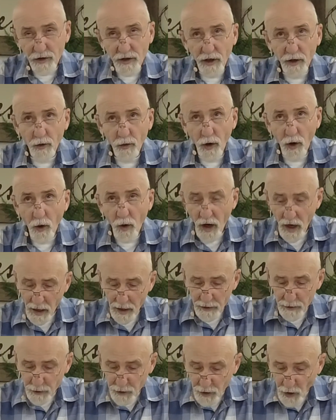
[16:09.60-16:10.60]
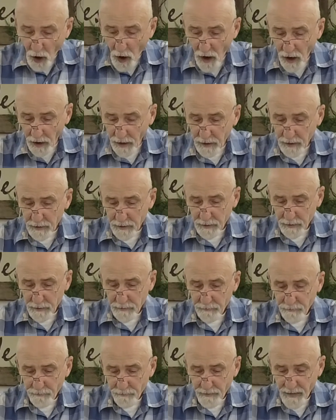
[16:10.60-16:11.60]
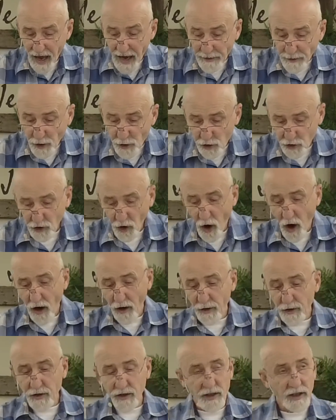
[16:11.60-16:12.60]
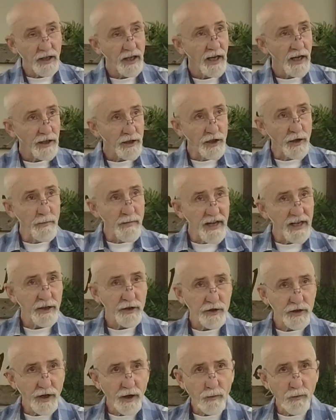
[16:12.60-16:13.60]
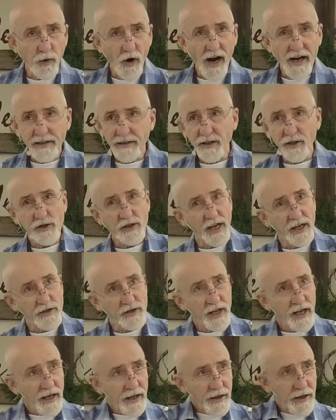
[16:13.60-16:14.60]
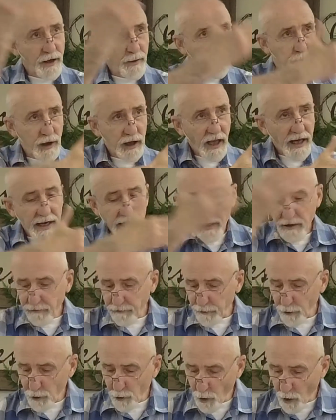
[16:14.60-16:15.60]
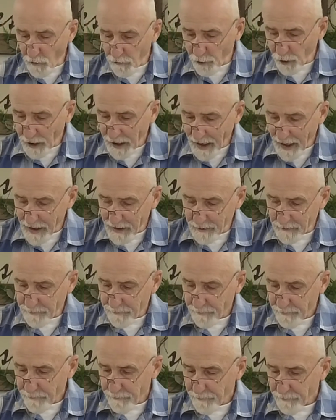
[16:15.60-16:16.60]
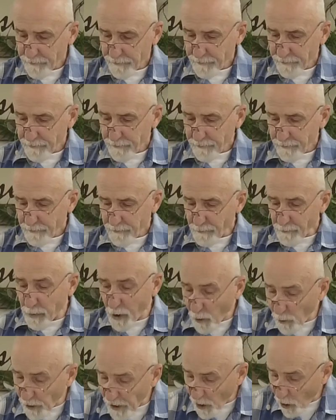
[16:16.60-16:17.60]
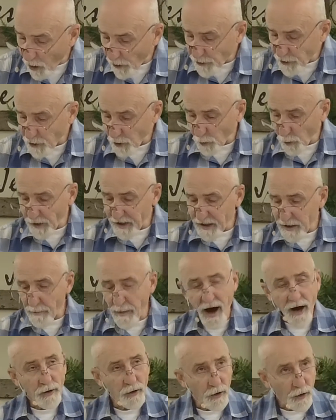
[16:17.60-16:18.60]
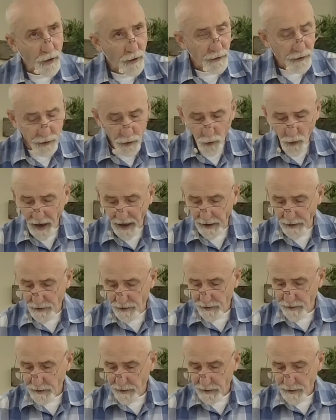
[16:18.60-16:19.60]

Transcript: to grow dark and the stars to diminish their brightness as the plague flew overhead. But we also read about earthquakes